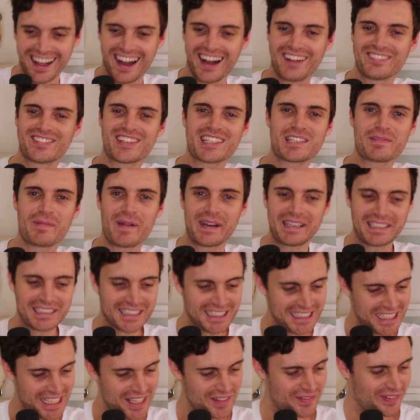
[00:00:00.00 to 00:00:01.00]
I've just been
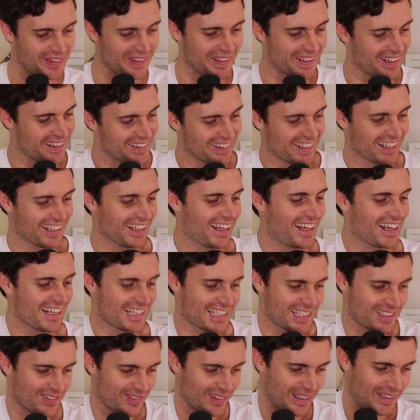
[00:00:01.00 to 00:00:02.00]
living the
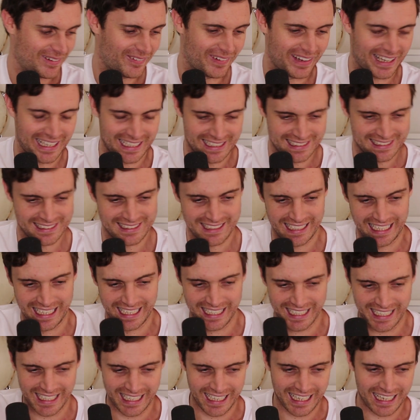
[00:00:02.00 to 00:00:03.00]
last 3 weeks,
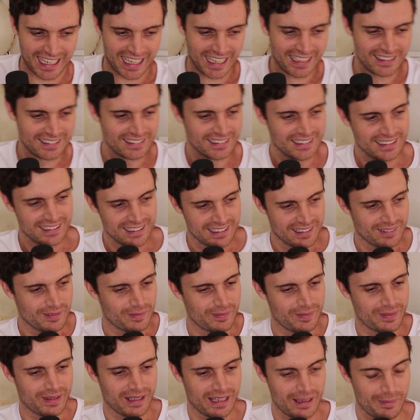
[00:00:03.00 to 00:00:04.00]
and
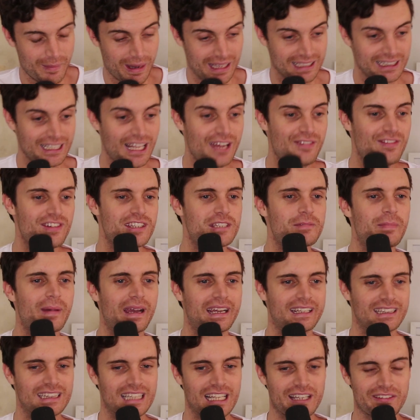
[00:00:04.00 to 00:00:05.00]
my liver's
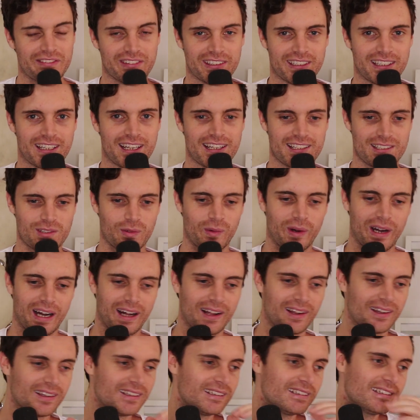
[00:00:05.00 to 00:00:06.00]
been living as
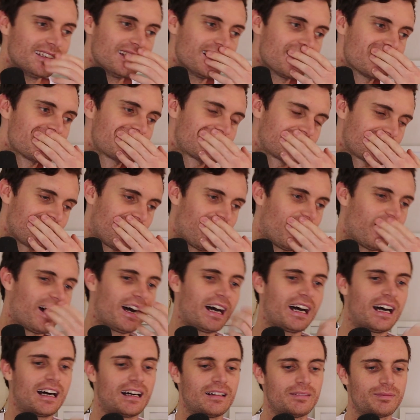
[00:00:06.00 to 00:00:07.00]
well. So,
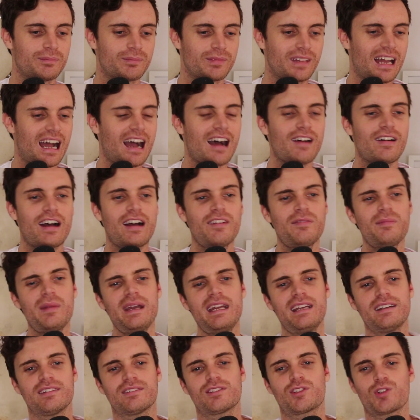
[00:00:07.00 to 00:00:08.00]
no, I haven't
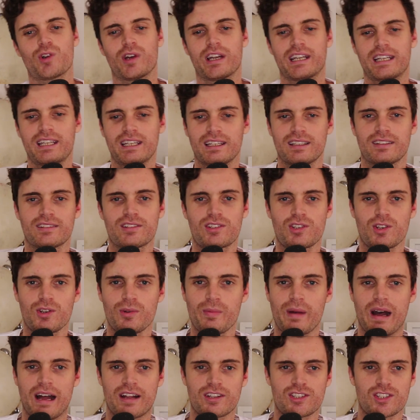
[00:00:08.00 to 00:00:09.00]
been drinking
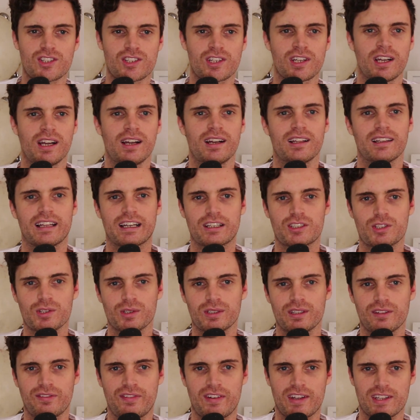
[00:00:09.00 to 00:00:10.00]
too much like
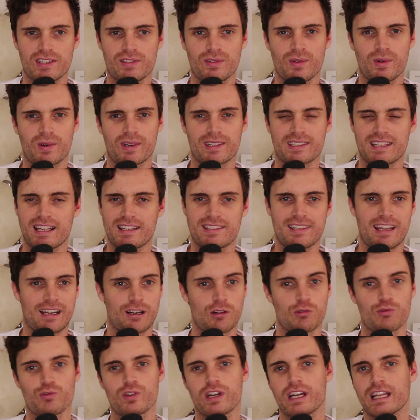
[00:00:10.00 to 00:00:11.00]
during the festival because that's
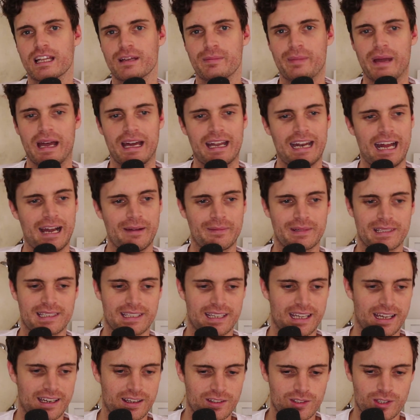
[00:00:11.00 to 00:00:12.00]
like a really bad habit
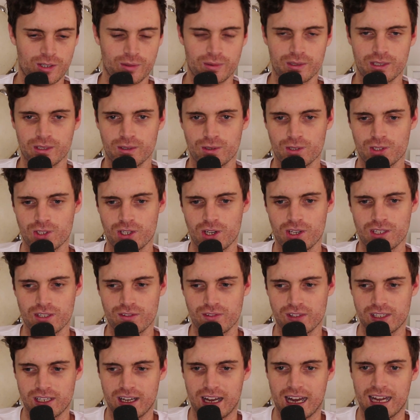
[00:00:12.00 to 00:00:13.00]
to get into when you're doing shows
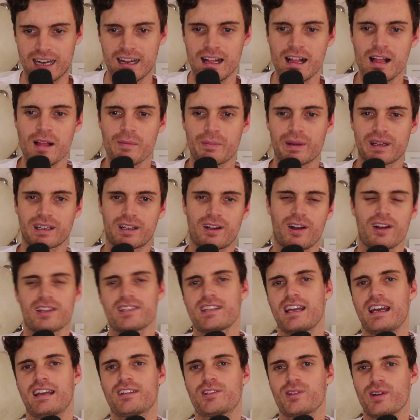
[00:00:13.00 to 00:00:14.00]
every night. But
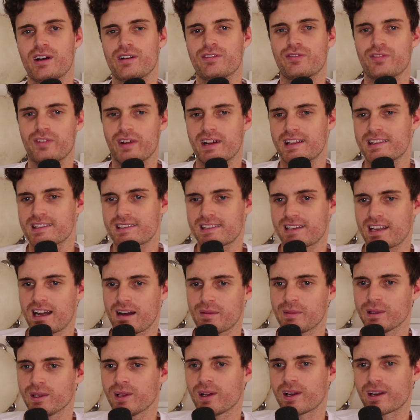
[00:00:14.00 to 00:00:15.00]
because I do have friends
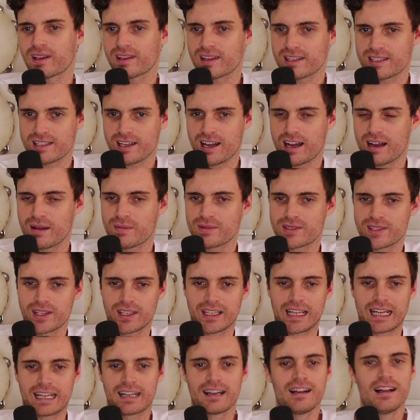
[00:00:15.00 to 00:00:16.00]
come a lot of the time,
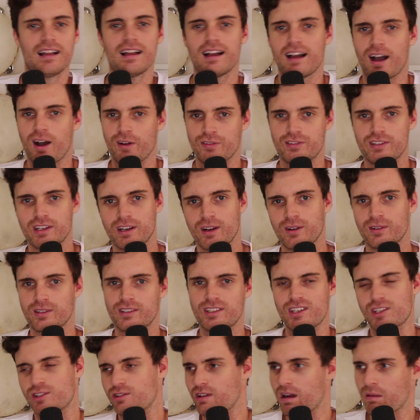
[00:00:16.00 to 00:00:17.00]
so like often I'll
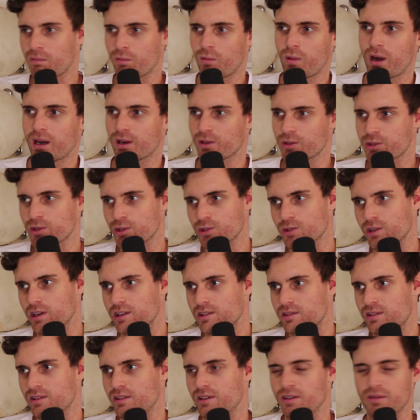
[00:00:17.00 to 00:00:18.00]
just grab 1 or 2
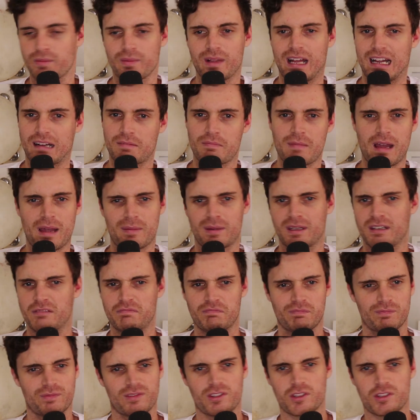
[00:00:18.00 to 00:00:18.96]
drinks with them, like maybe